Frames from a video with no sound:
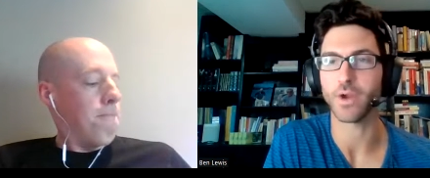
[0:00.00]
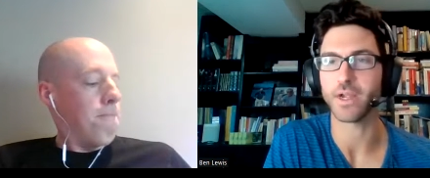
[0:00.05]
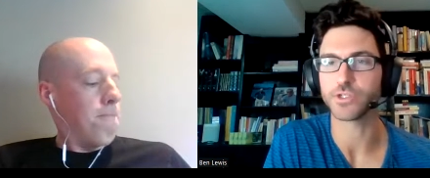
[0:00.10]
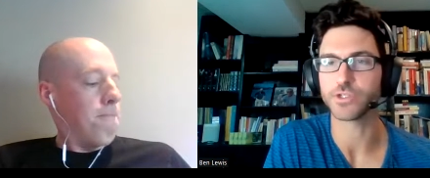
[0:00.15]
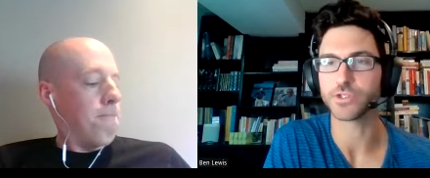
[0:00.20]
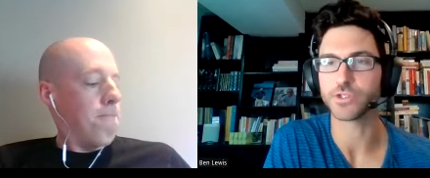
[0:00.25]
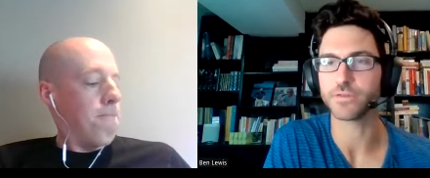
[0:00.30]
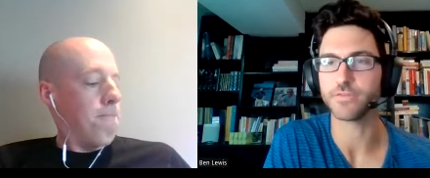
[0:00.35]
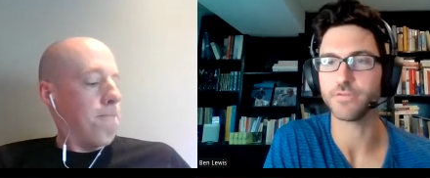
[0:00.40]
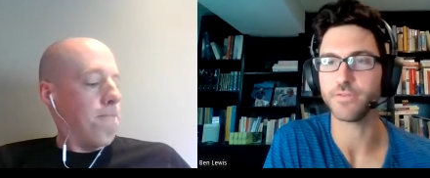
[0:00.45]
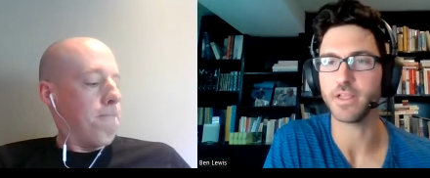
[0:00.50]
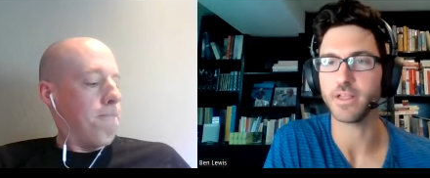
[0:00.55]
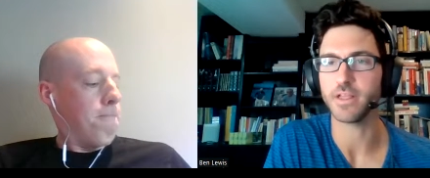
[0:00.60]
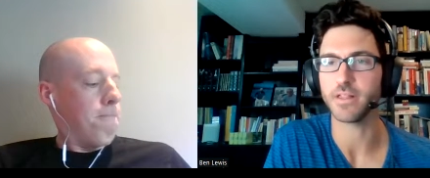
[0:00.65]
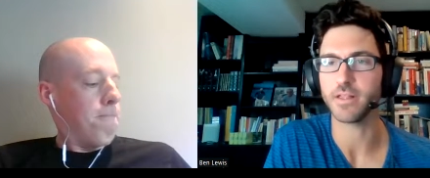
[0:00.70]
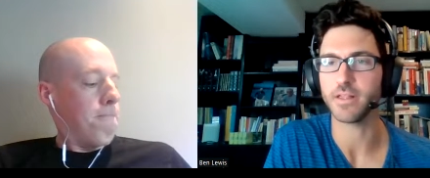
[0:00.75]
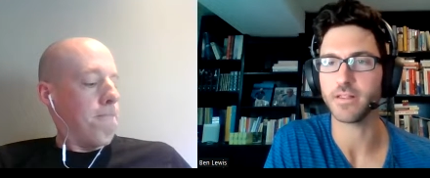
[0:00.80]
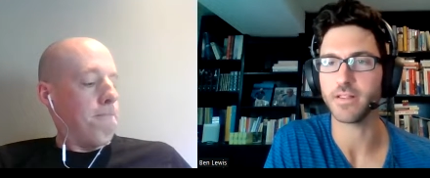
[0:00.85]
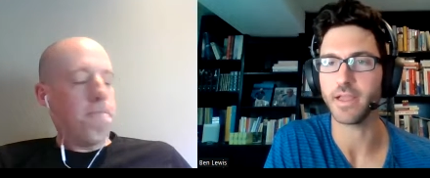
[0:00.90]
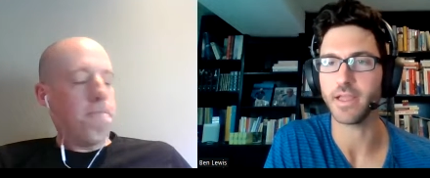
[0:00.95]
Speaker 1: pressure
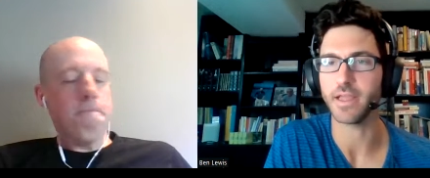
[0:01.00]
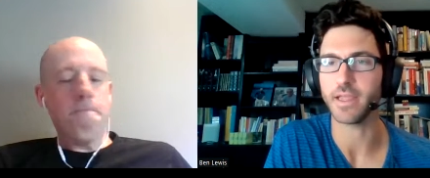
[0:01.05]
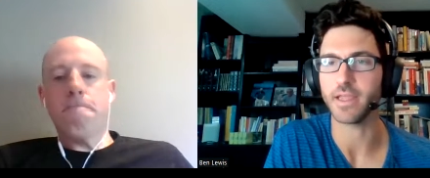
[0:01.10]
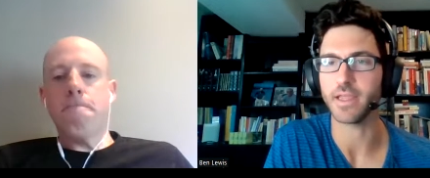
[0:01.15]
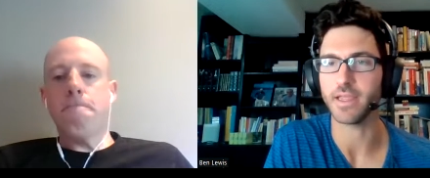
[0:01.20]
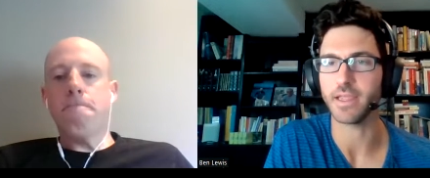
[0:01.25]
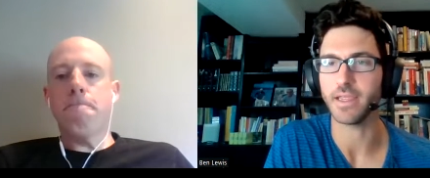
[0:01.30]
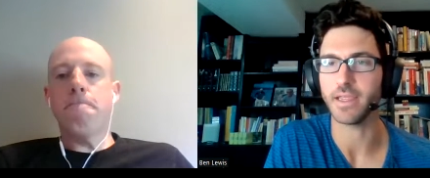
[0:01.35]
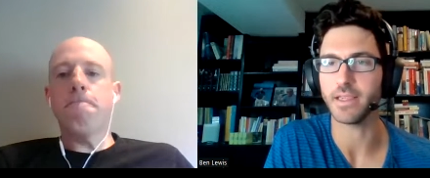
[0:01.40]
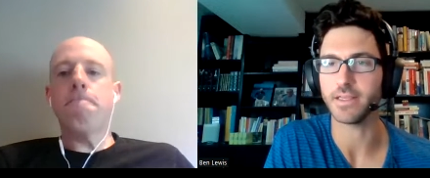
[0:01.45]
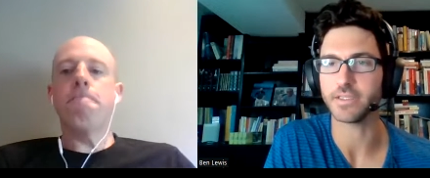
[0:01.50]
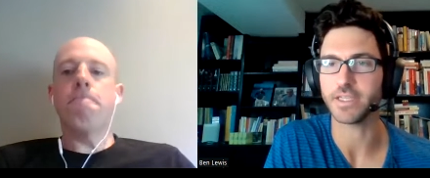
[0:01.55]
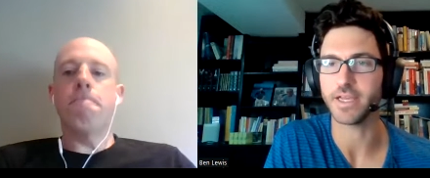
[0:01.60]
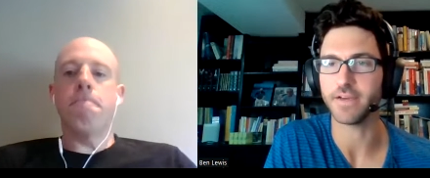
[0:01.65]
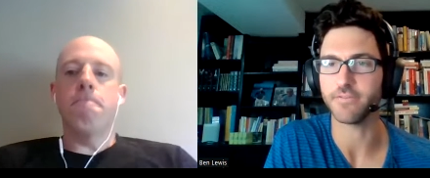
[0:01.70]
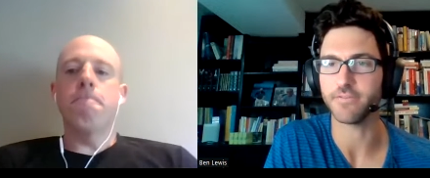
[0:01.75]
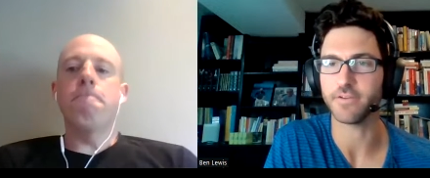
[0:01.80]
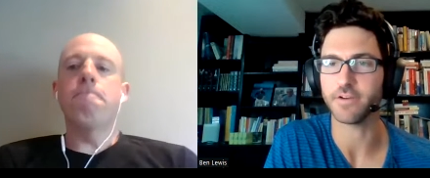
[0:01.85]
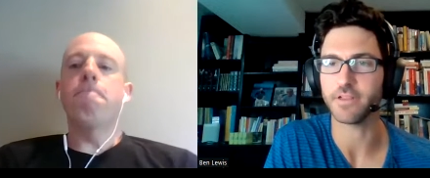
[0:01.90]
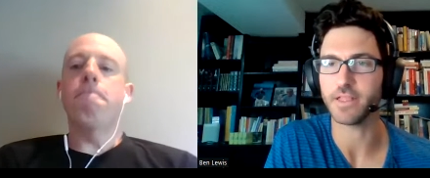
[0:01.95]
feeling like he
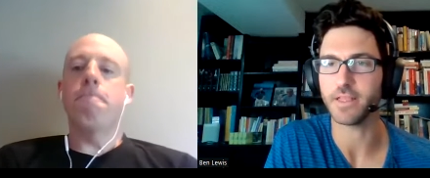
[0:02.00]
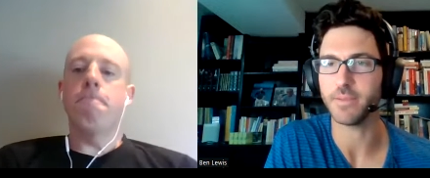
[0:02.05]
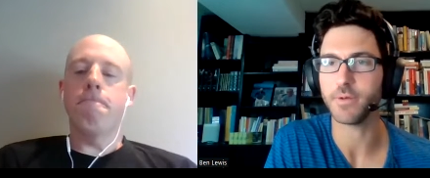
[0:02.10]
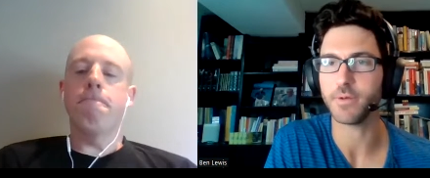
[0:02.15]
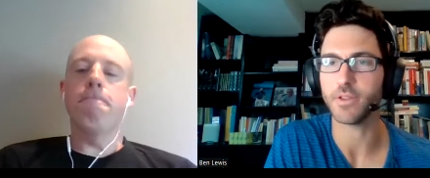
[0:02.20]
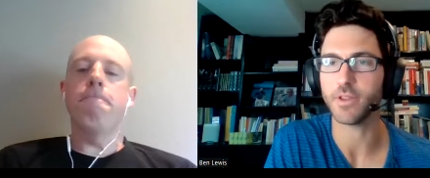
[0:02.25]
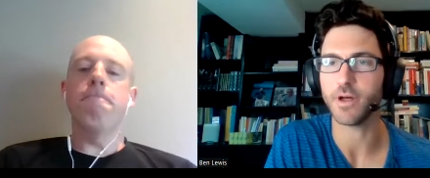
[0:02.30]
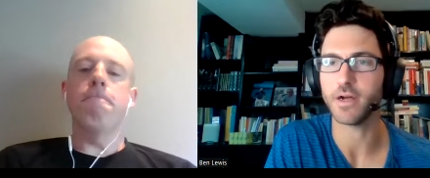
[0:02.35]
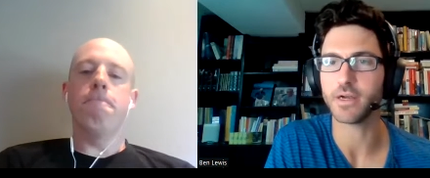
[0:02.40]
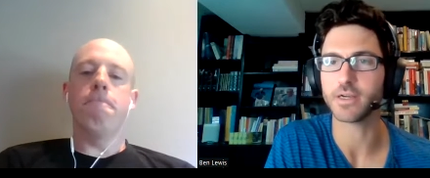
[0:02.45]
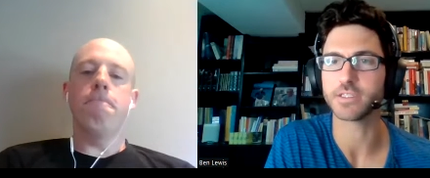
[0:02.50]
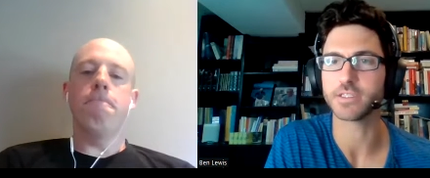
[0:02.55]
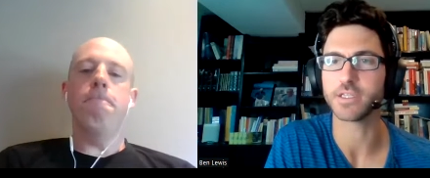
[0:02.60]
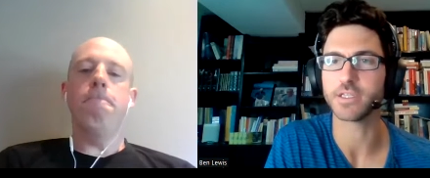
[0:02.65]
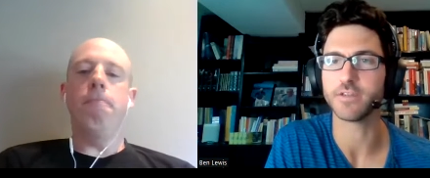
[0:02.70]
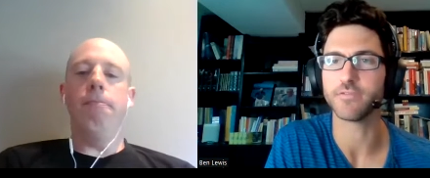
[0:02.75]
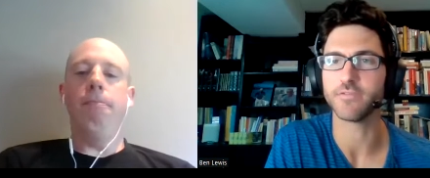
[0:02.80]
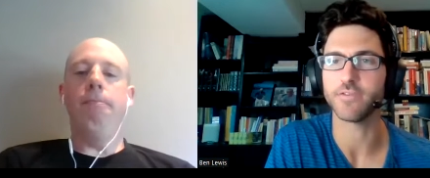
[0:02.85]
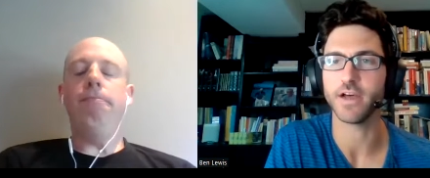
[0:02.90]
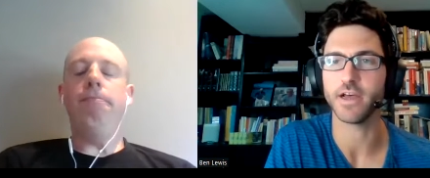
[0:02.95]
definitely belongs in
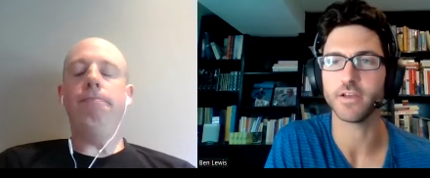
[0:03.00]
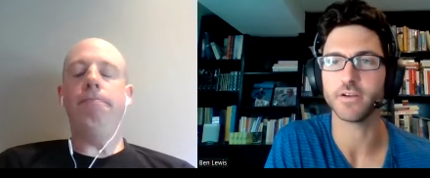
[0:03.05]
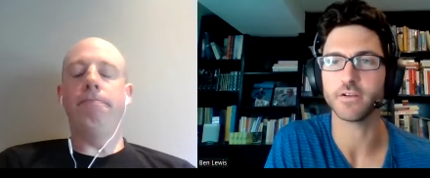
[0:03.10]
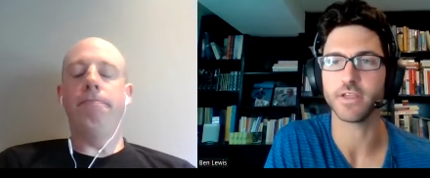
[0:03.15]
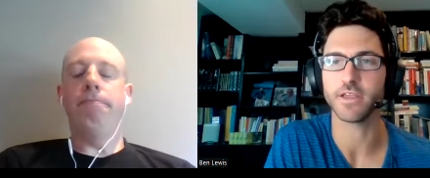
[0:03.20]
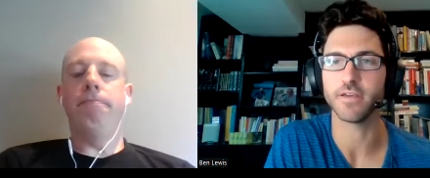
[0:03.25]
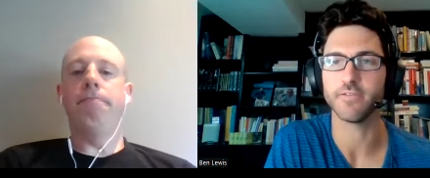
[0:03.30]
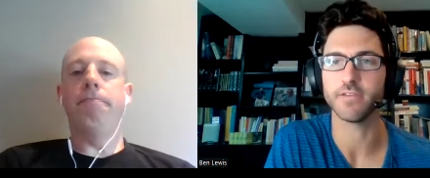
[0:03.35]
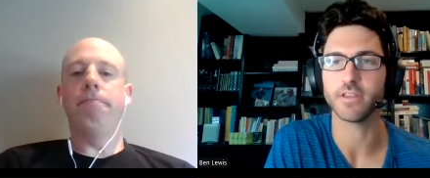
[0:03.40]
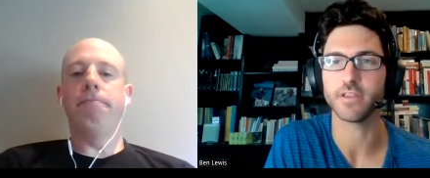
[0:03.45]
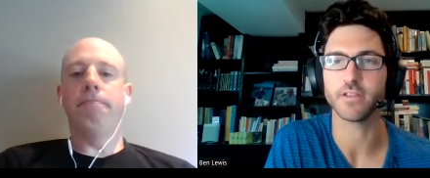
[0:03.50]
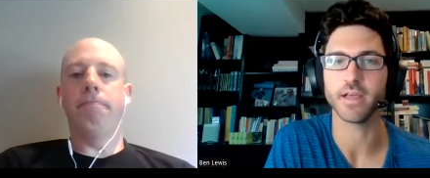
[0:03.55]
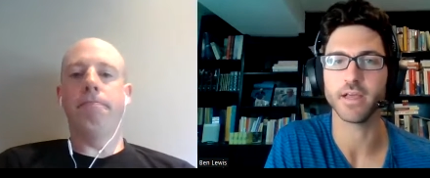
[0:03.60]
the final given